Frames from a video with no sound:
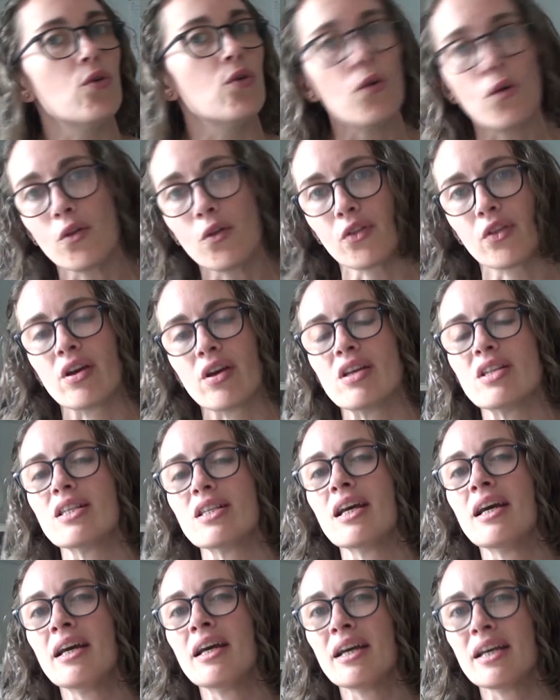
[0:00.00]

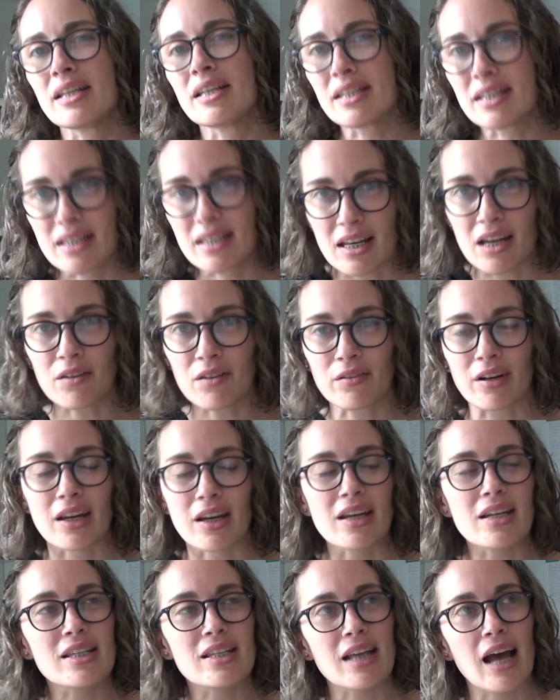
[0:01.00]
Authors series,